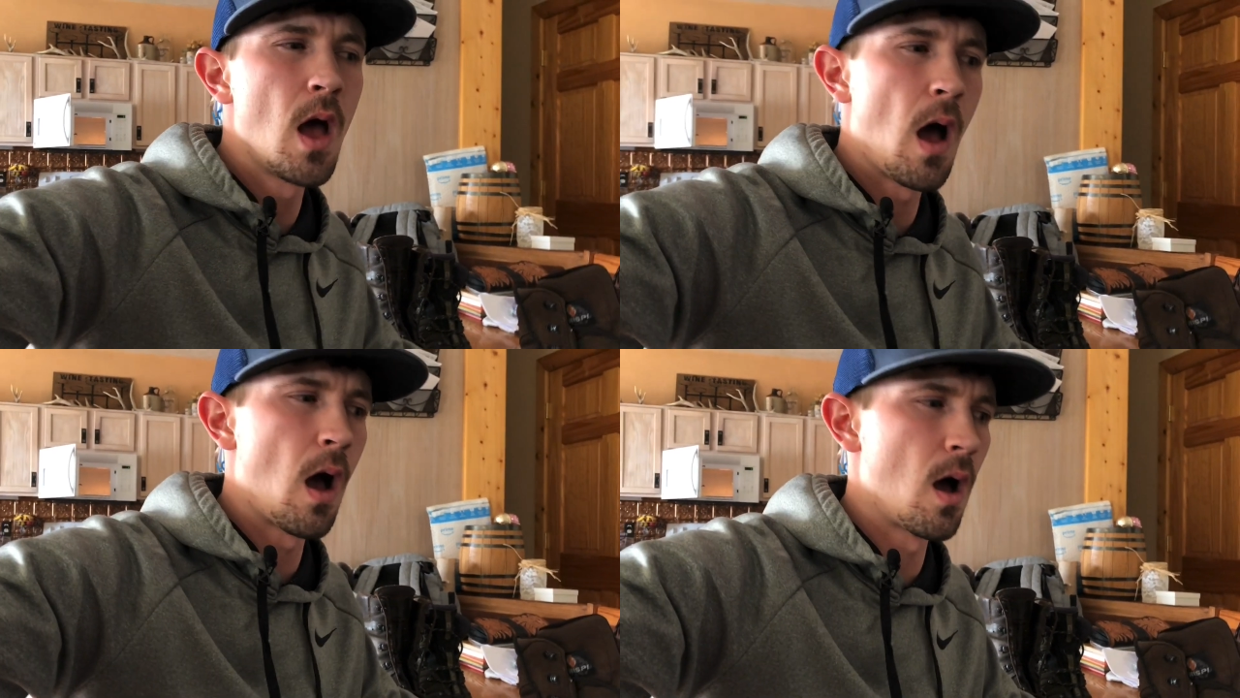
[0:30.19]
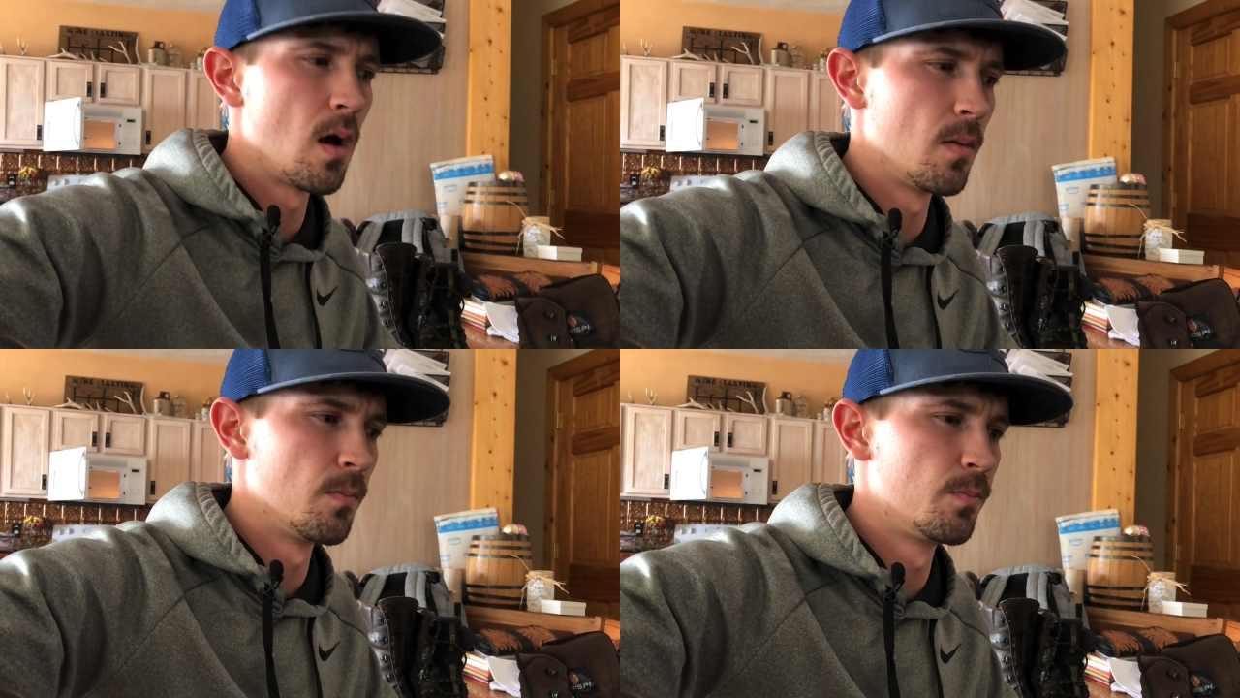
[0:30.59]

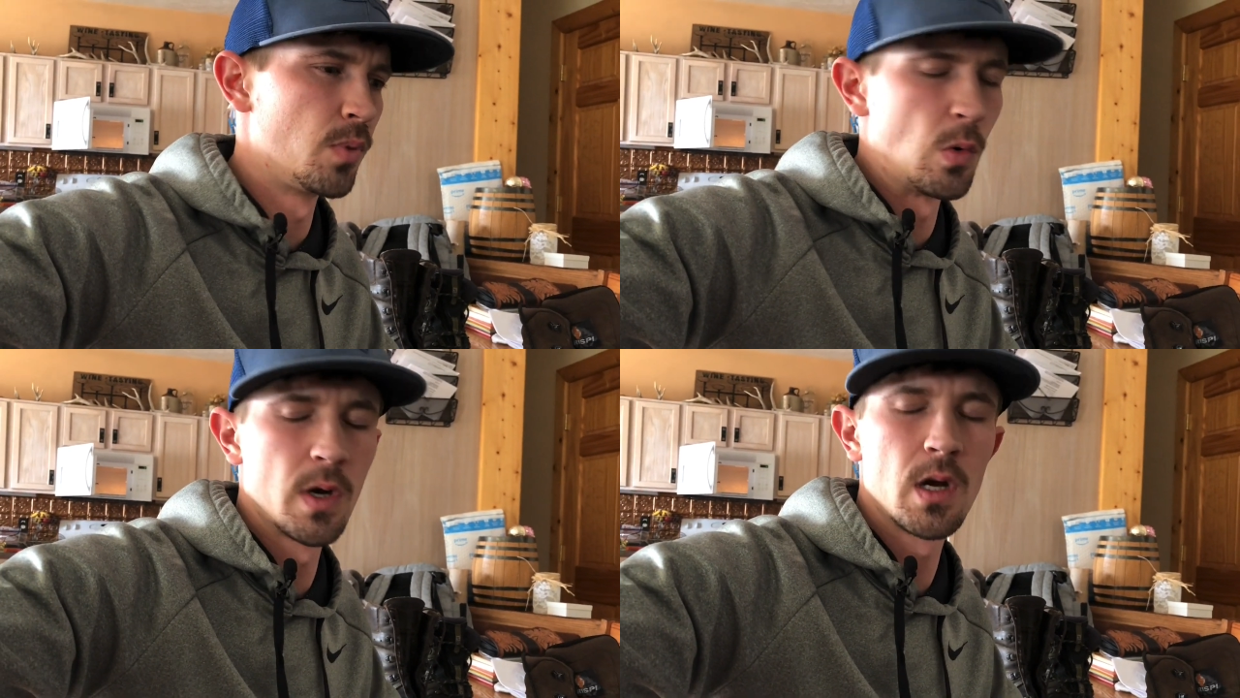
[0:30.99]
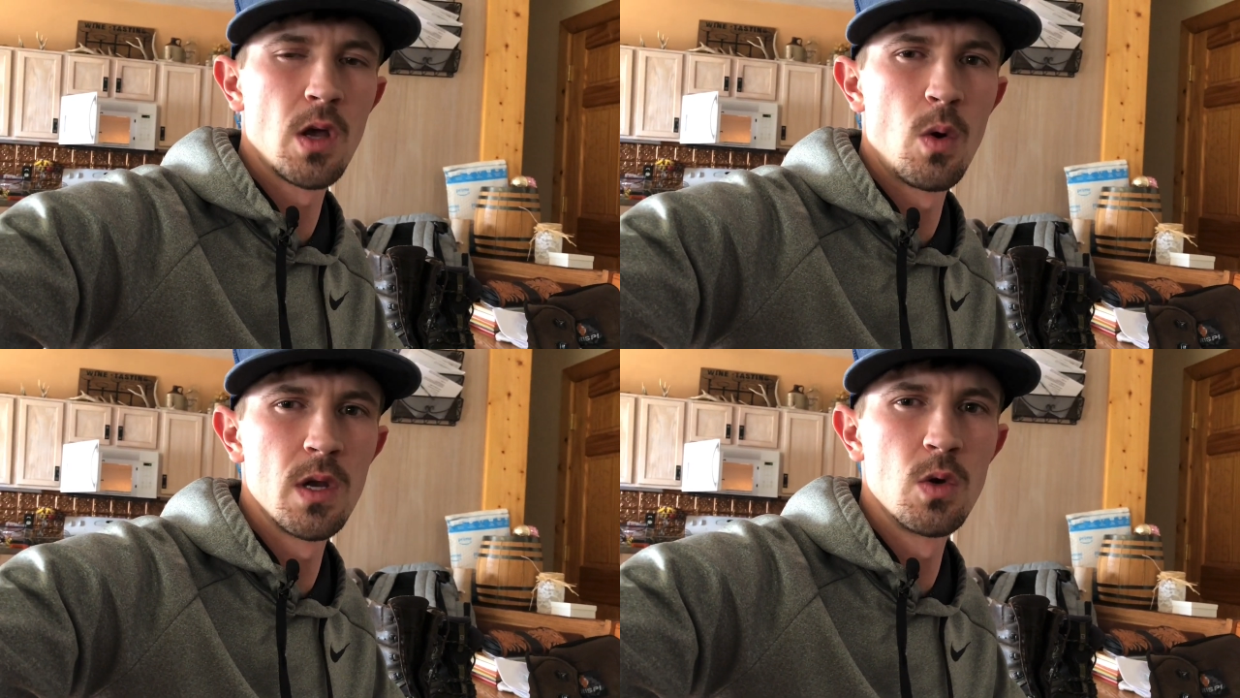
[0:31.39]
But we're going
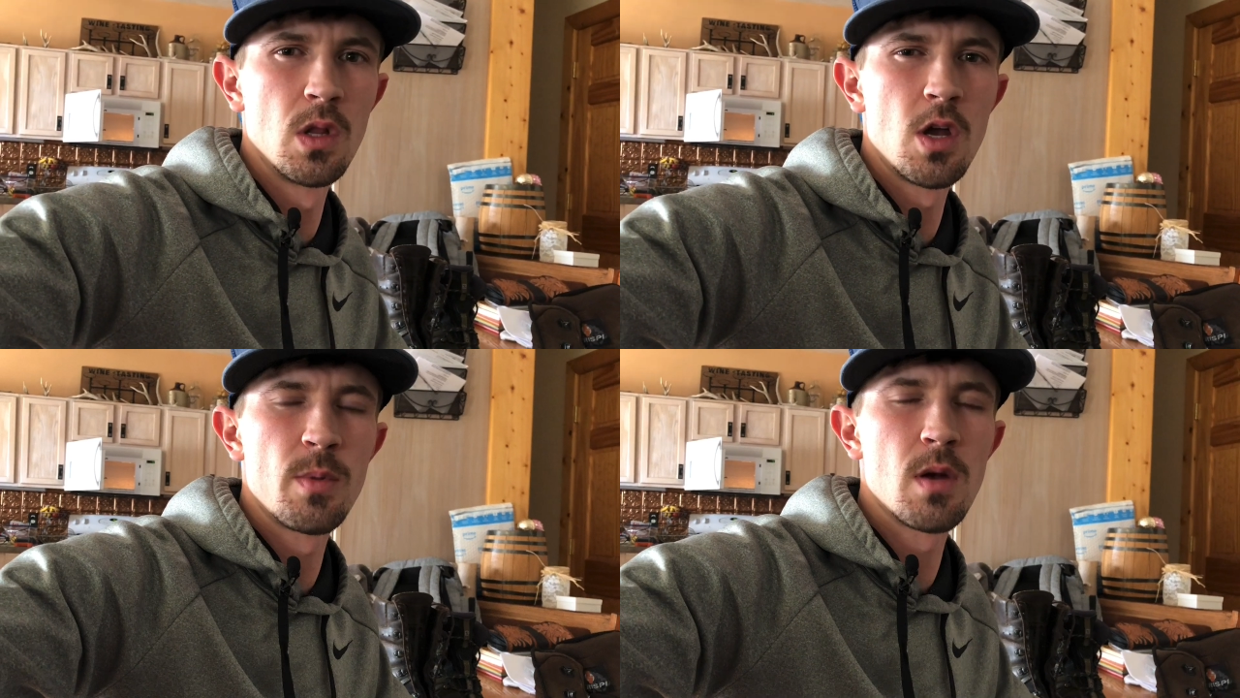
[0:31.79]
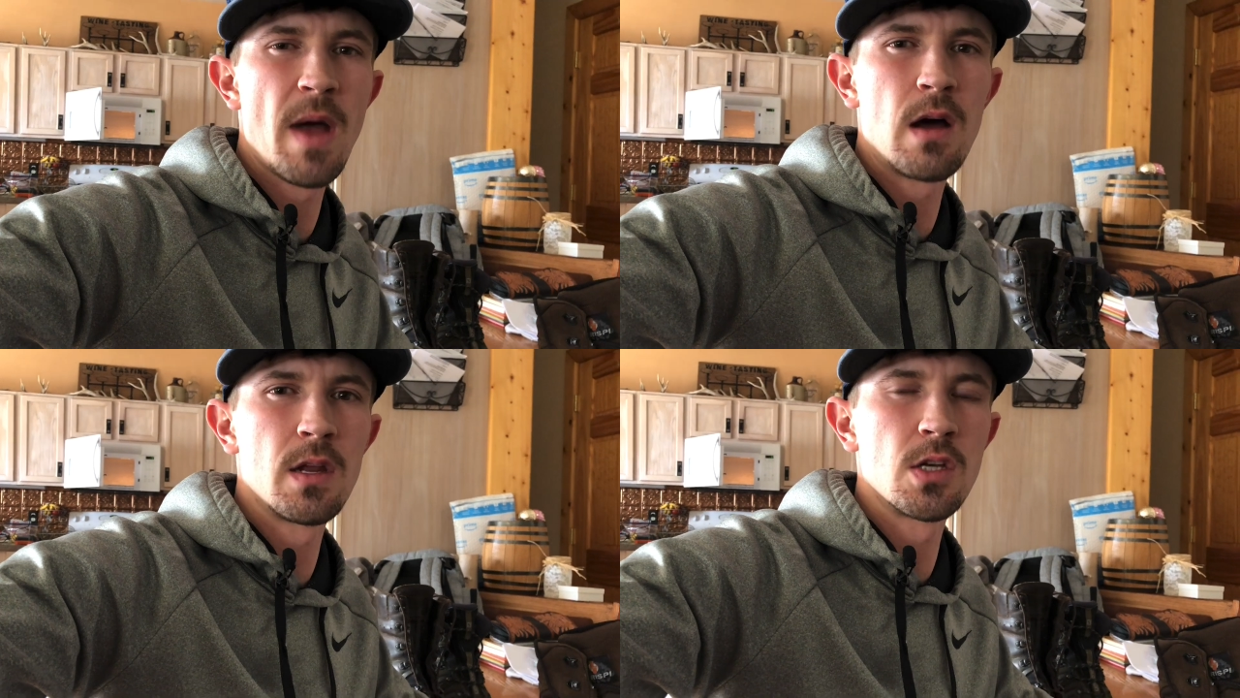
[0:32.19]
to go into a little bit
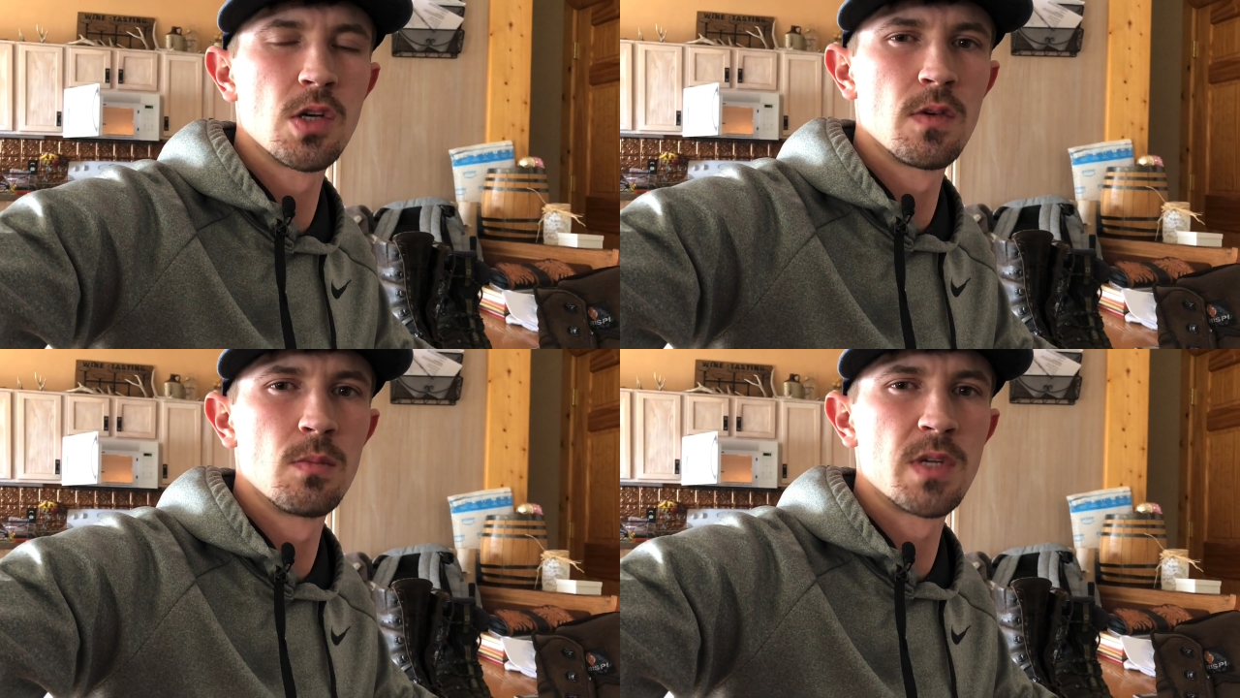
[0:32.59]
about each of them,